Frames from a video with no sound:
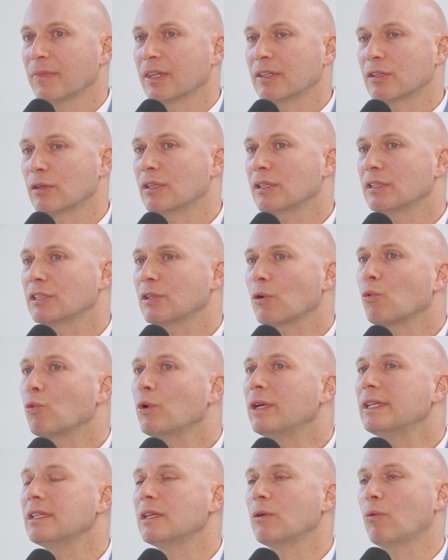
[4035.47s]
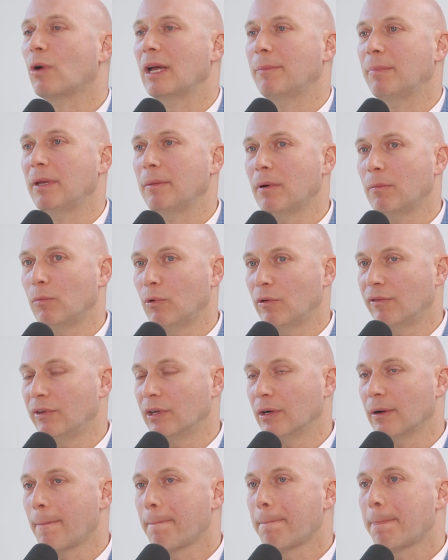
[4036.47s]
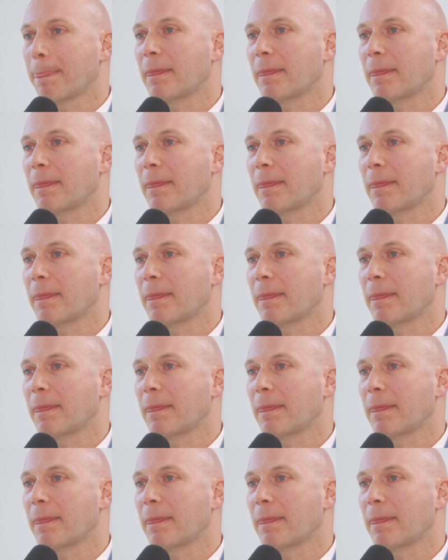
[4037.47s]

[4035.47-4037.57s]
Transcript: So there's a reason why people move there.